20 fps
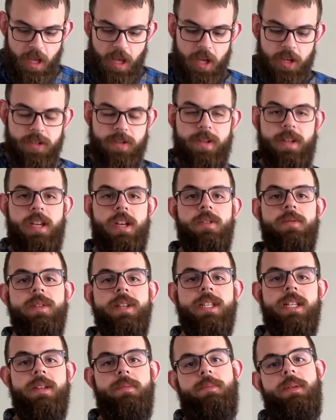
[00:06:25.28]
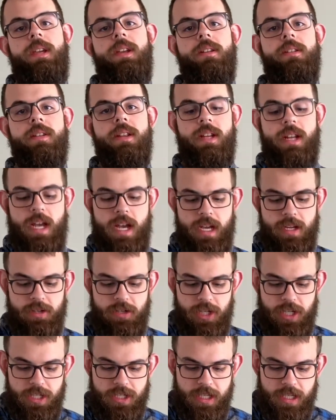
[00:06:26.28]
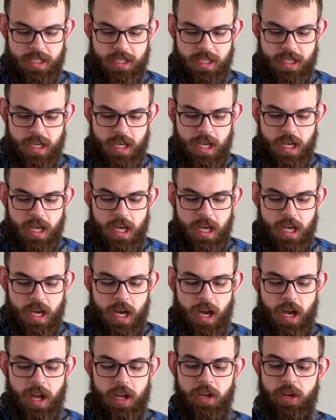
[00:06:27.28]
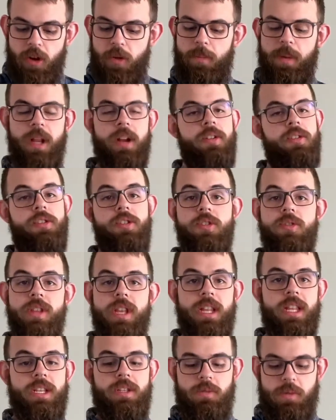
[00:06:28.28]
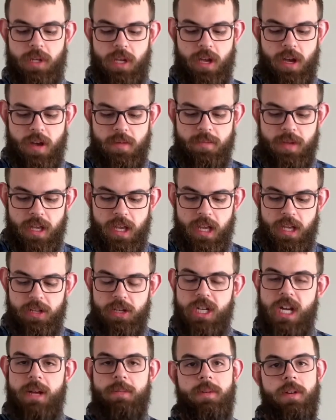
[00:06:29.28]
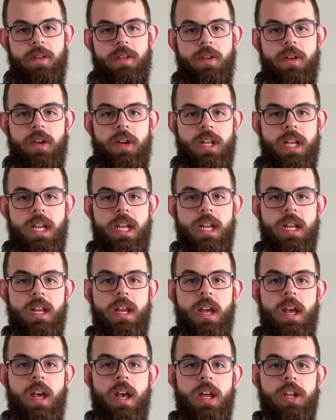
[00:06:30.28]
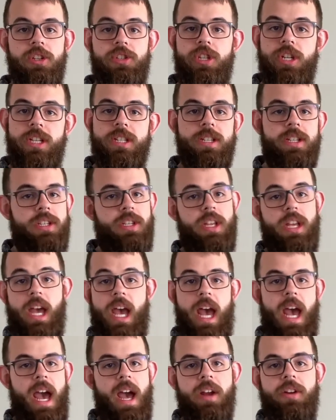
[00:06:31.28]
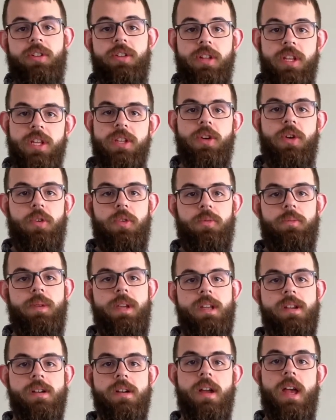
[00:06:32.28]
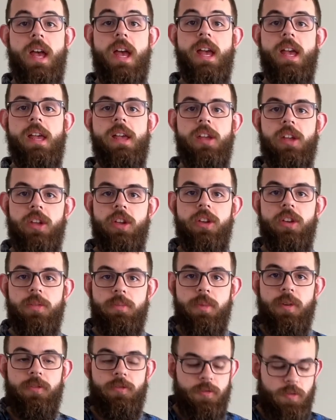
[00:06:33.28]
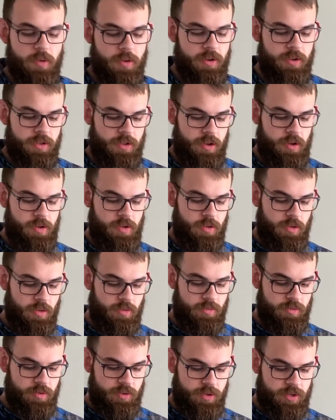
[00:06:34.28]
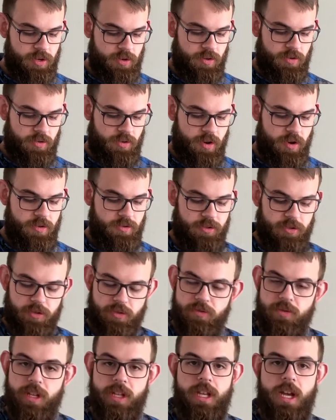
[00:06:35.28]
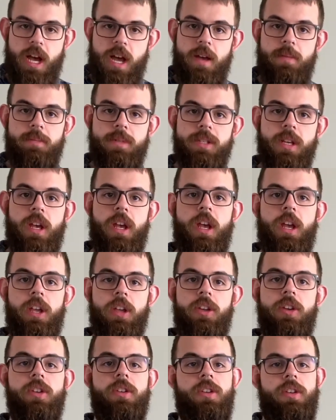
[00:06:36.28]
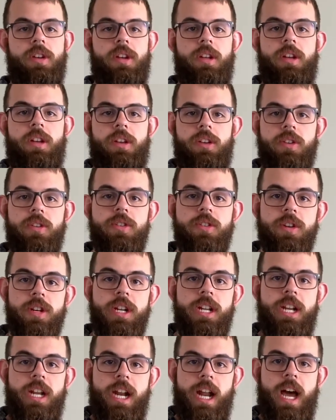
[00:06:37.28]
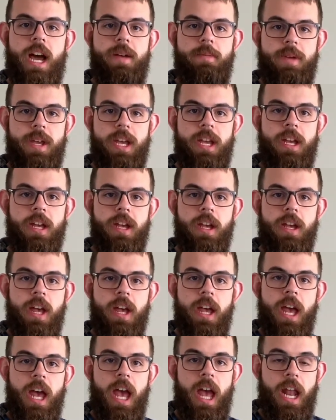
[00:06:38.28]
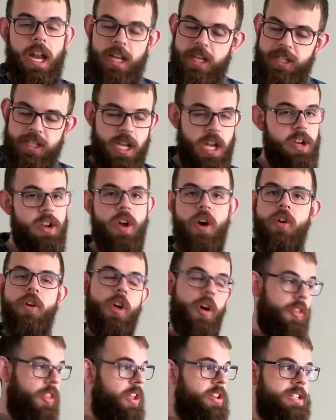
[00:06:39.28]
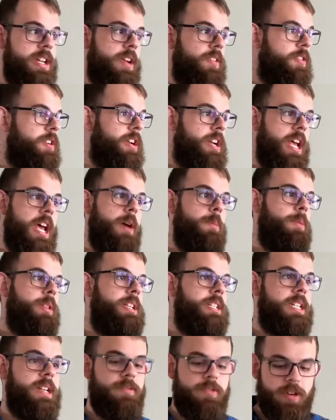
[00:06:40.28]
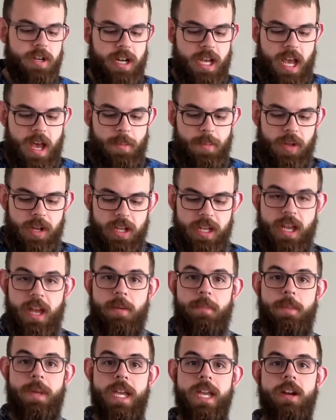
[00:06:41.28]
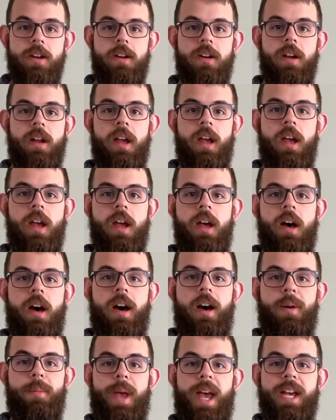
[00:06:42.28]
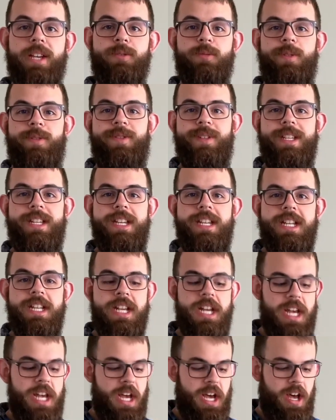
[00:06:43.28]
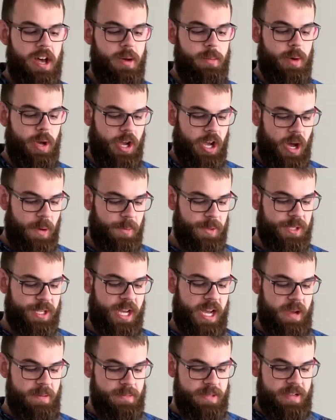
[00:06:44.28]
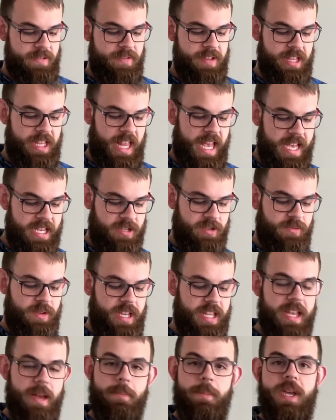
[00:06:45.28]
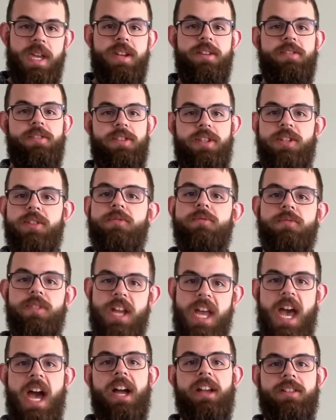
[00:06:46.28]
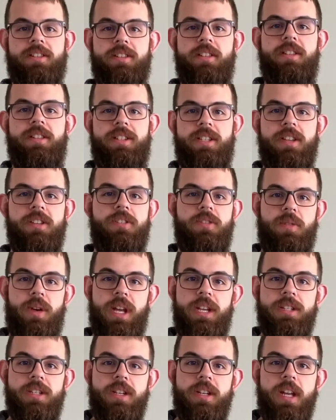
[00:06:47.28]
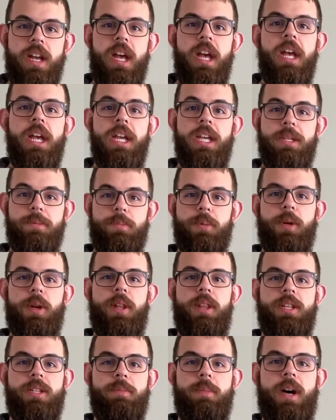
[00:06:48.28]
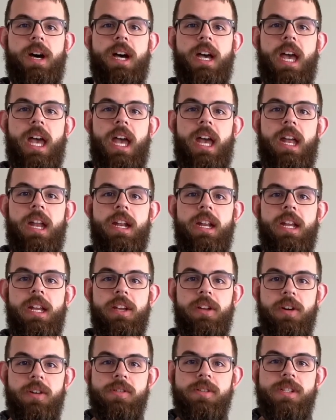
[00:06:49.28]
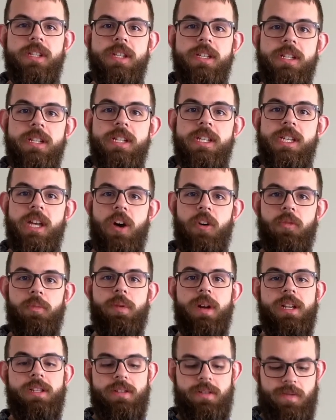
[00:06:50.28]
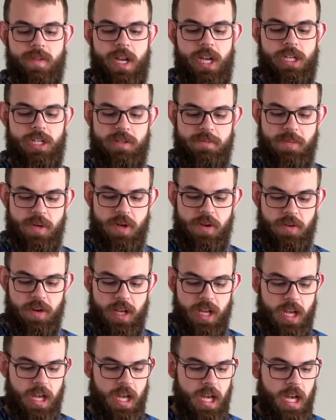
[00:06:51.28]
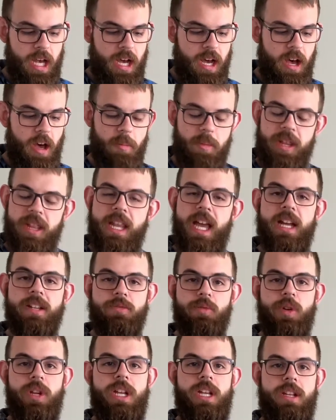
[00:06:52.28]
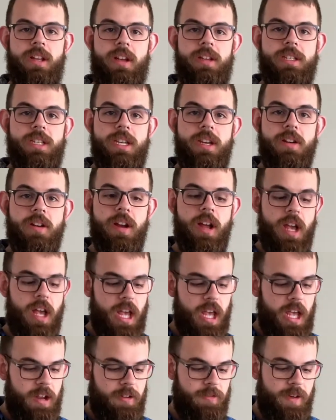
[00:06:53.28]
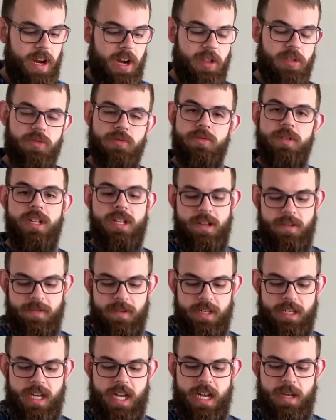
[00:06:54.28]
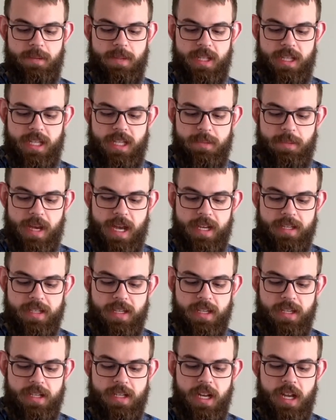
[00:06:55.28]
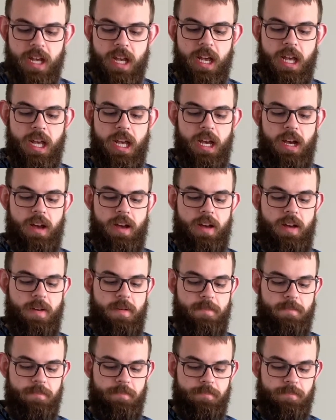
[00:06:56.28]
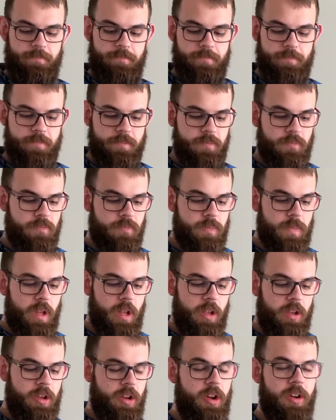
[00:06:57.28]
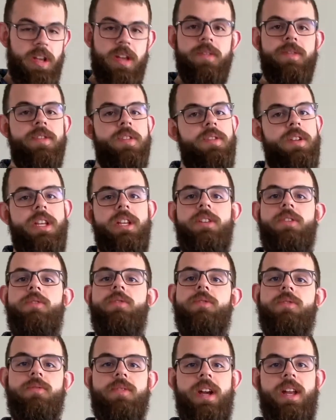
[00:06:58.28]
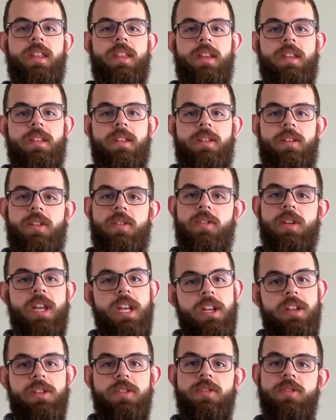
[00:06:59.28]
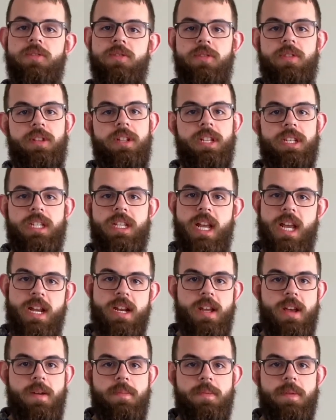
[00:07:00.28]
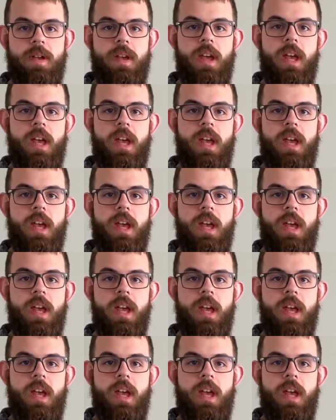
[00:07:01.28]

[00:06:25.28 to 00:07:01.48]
So here we see Peter denying Jesus. Peter knew that this would come. In chapter 13, Jesus actually told Peter, "Hey, before the rooster crows 3 times, you're gonna deny me." And he said, no, that's never gonna happen. That's never gonna happen. And yet Peter, as we've seen a couple times, even last week, that Peter just reacts to the situation. He's put on the spot and he goes into self-preservation mode. And that's what he does here. In fact, 3 different times in this passage, even though he knew the right thing to do, he knew to stand up